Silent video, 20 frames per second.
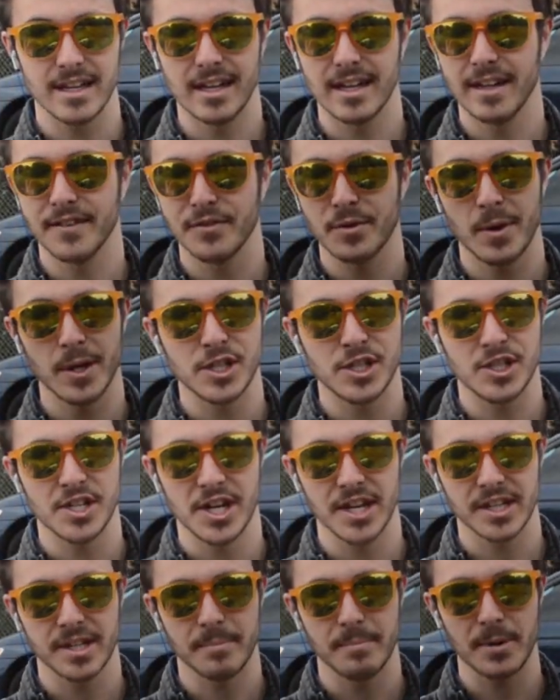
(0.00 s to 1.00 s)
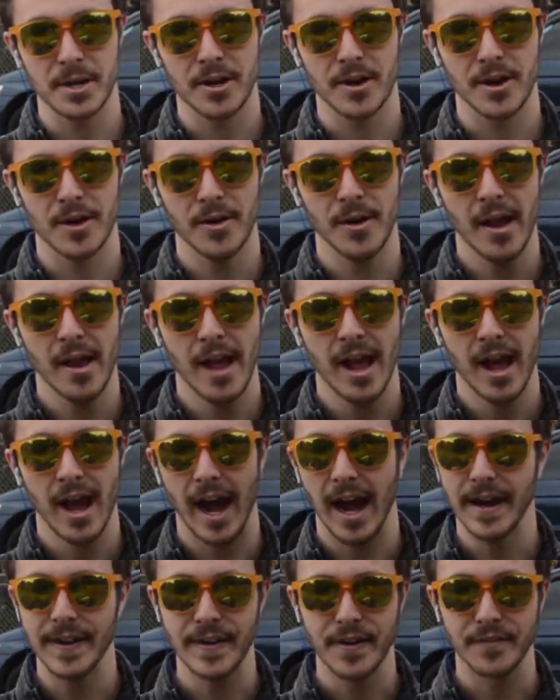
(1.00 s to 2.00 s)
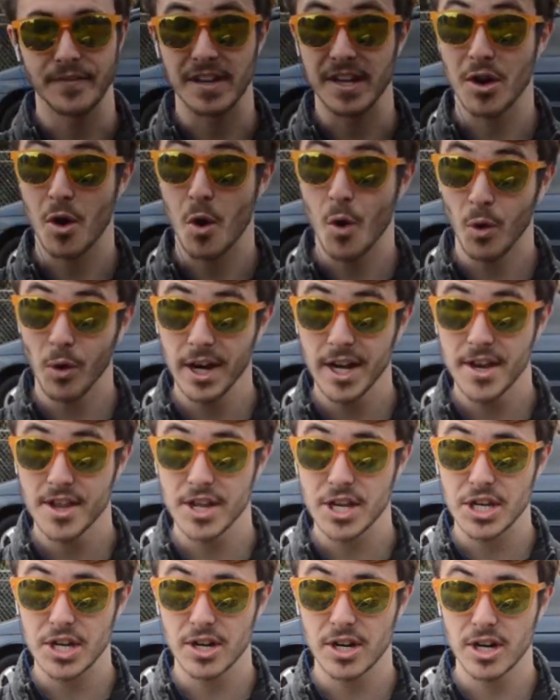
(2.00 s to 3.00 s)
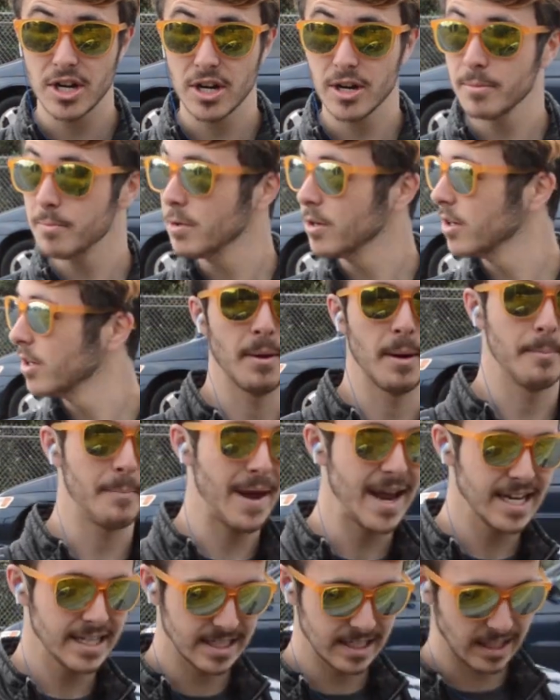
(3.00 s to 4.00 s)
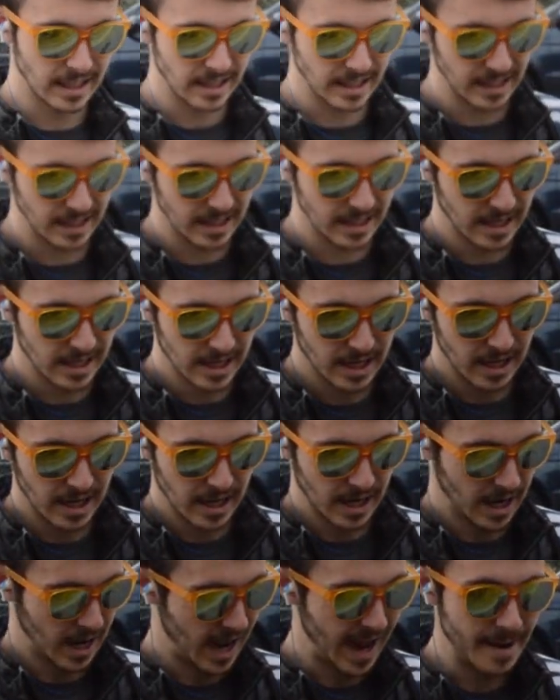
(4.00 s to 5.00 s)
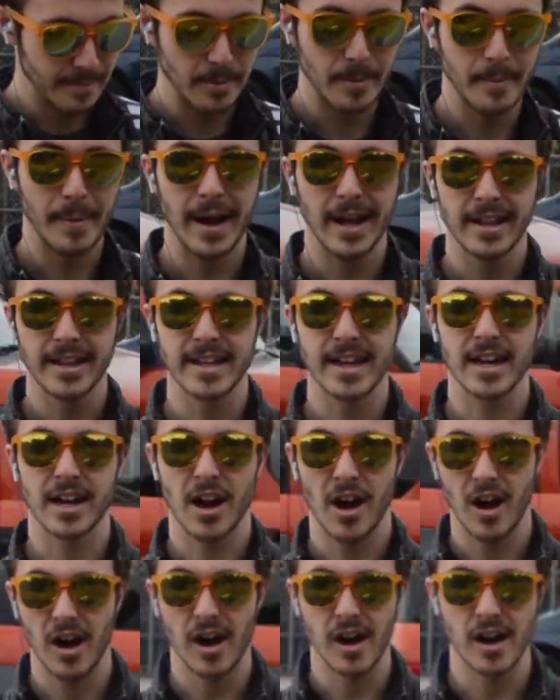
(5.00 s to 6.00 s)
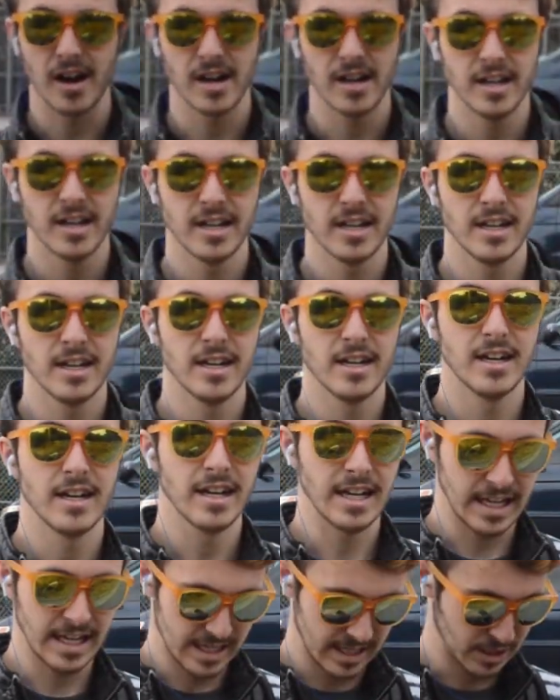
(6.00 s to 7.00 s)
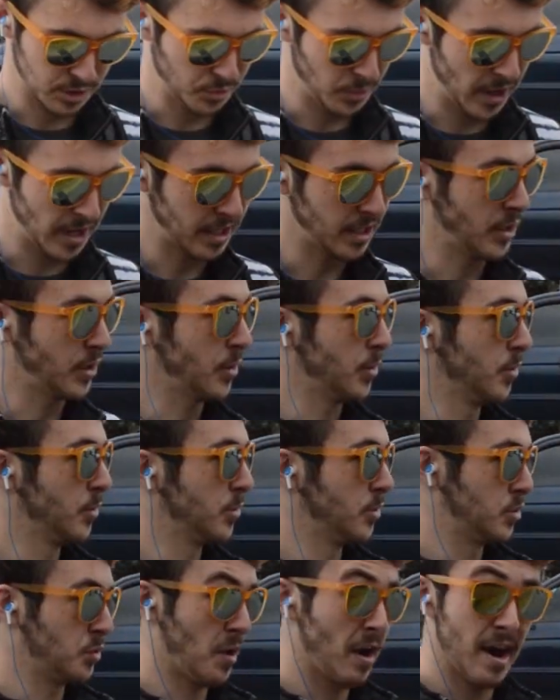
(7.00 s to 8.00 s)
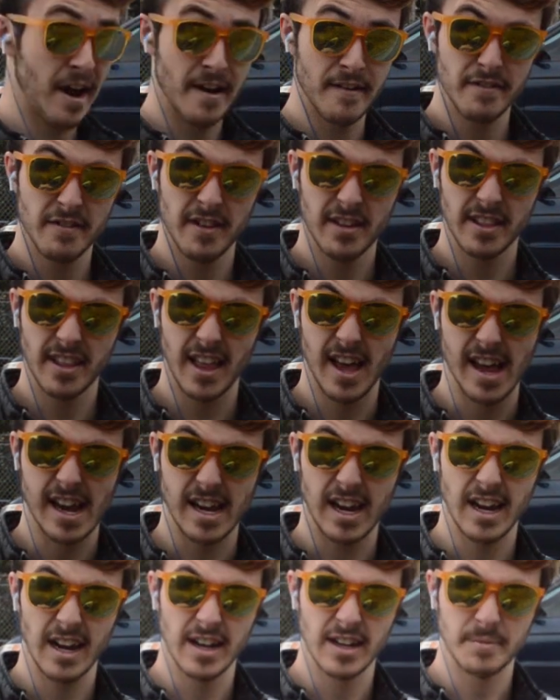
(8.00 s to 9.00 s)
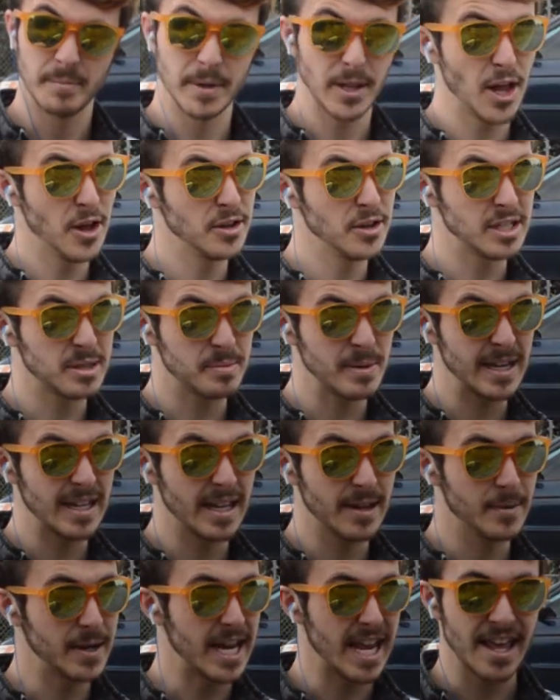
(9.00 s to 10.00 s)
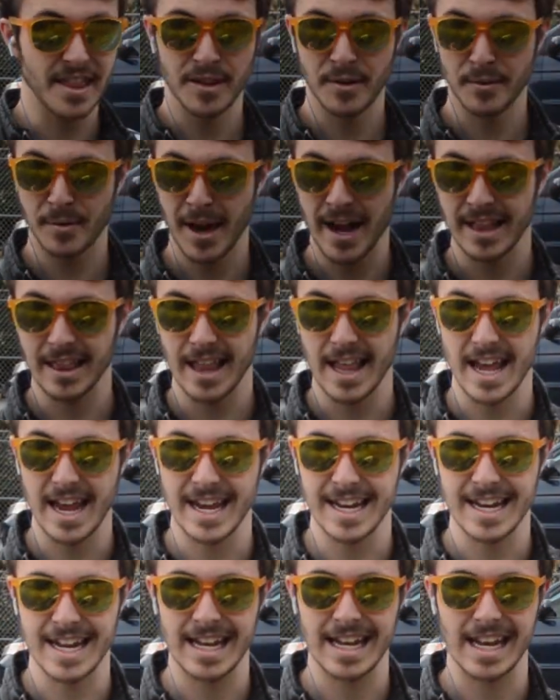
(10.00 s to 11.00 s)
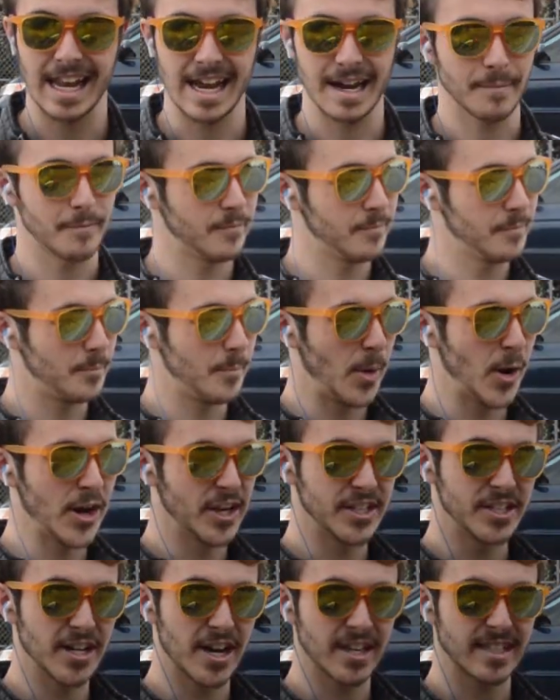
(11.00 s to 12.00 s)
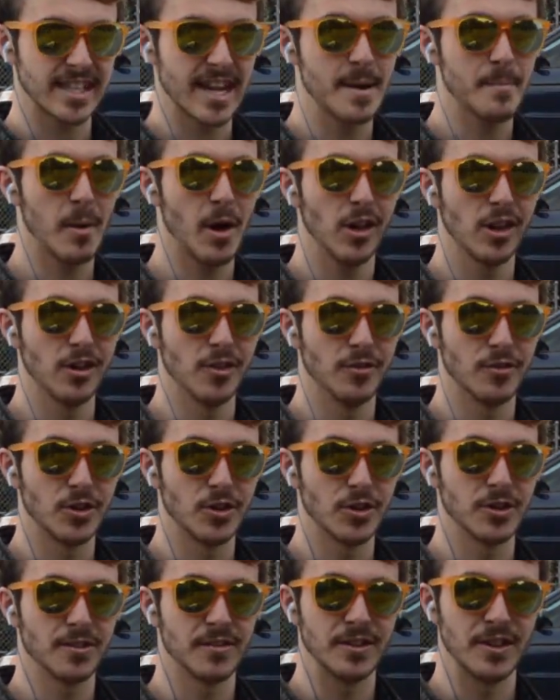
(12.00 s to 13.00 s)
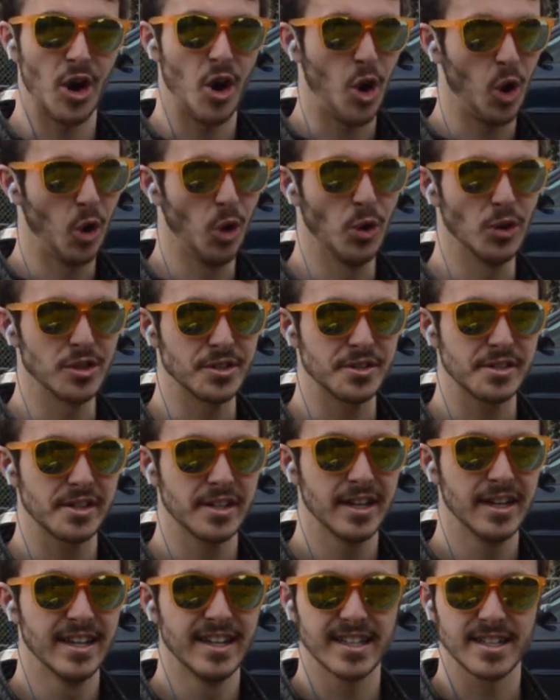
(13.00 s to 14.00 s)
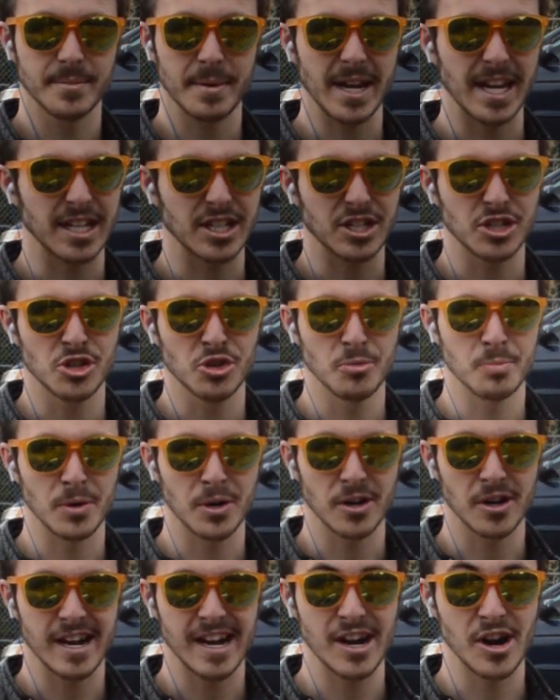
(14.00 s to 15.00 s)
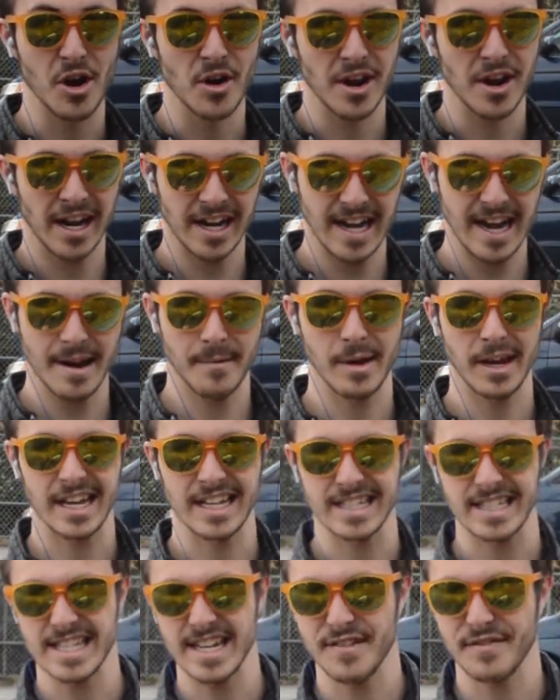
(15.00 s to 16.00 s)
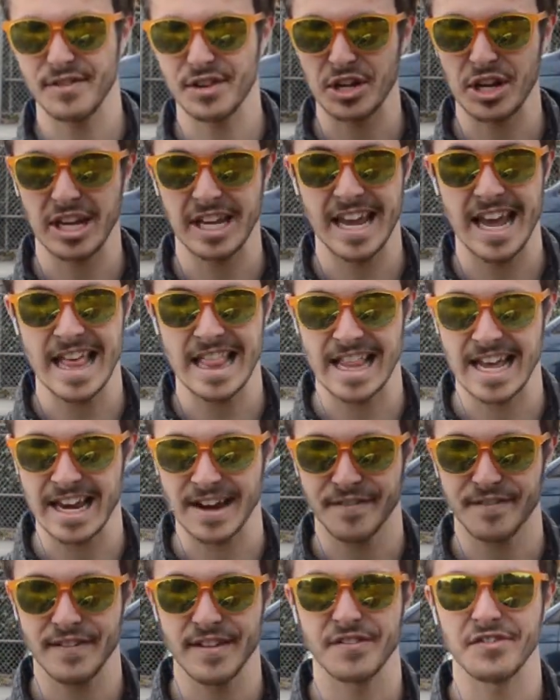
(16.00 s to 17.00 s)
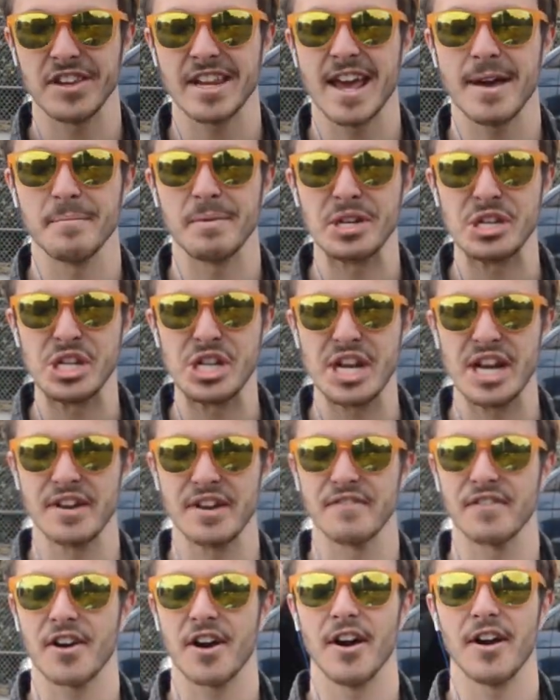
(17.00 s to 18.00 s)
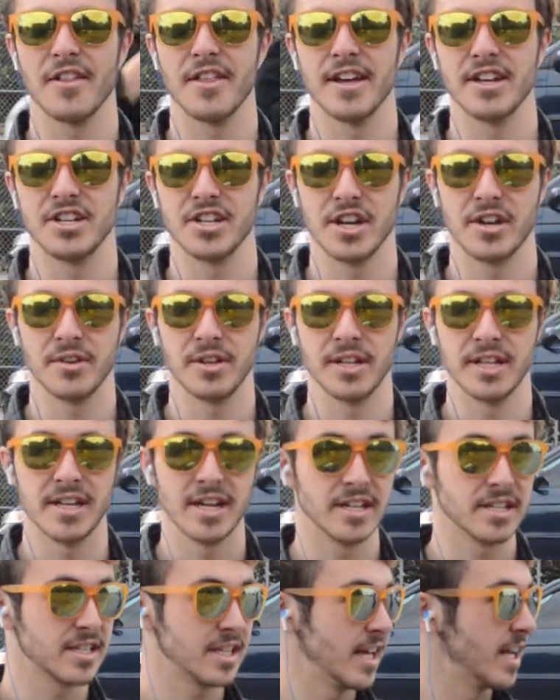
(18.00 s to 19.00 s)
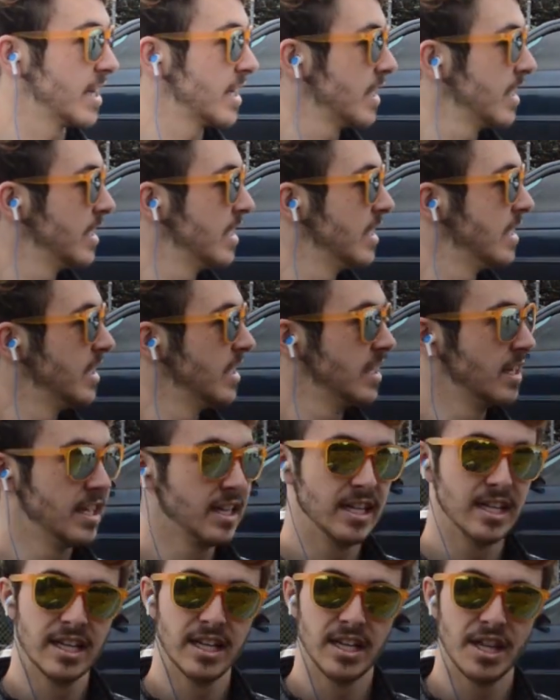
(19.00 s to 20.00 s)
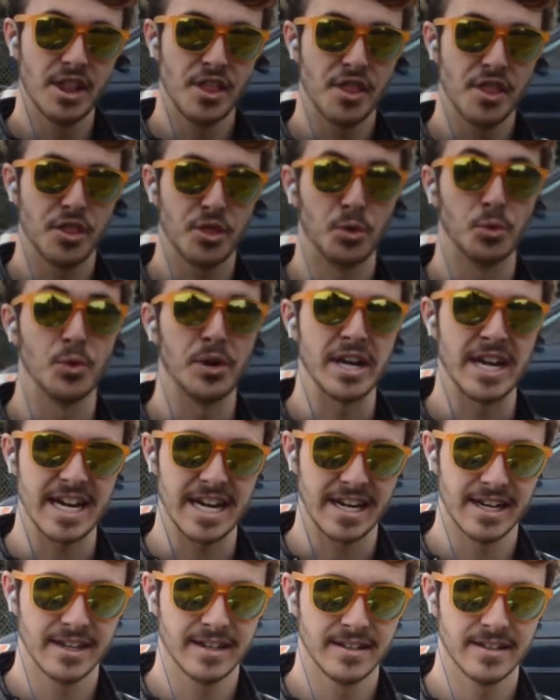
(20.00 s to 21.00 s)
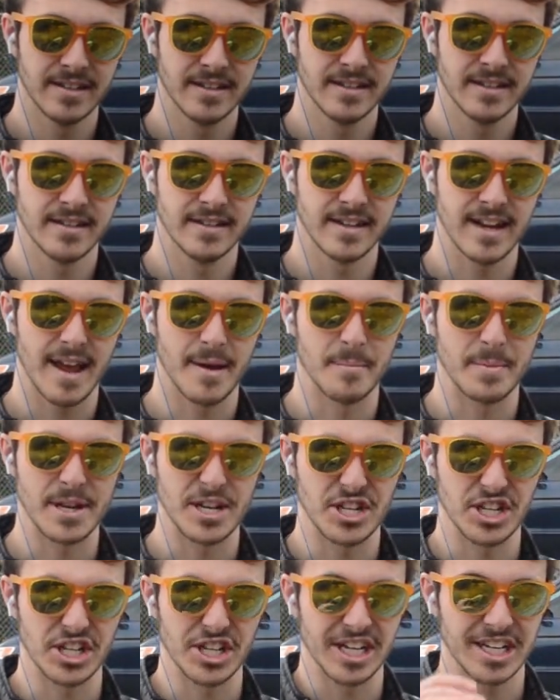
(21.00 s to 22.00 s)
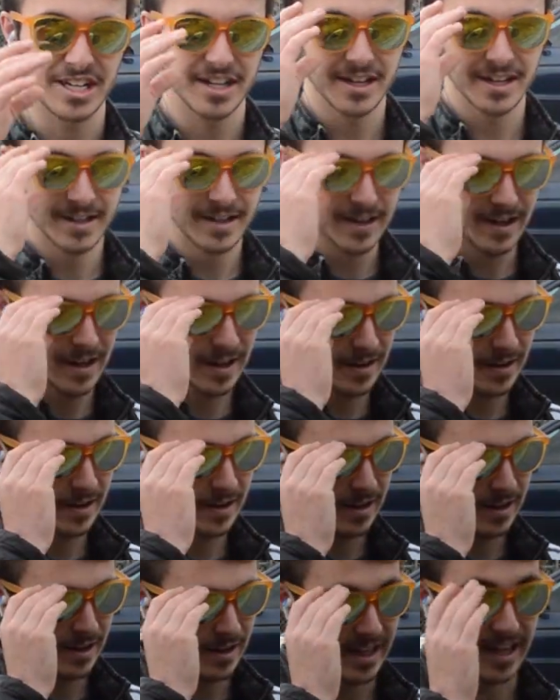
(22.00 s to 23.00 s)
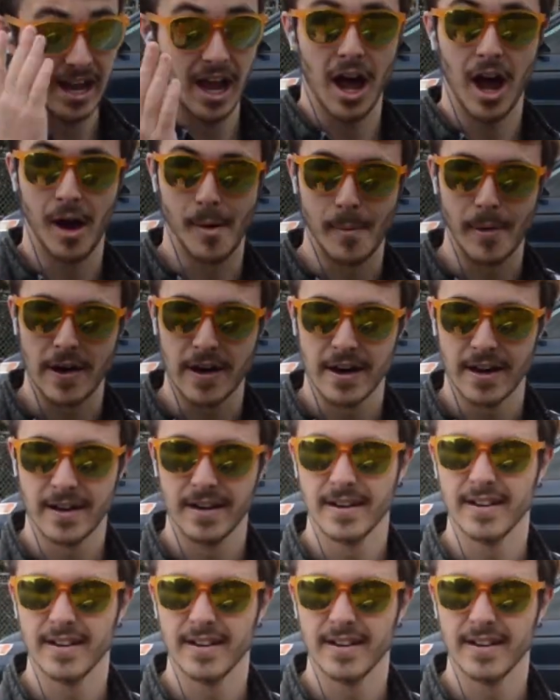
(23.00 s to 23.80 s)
If you watch Doug DeMuro, I don't know if he coined the term, but basically hypermiling a car is when you drive like below the speed limit in the right lane and like put duct tape all over the holes to make it super aerodynamic and see if you can get like 50 mpg out of a car that generally does like 3 mpg, like a Hummer.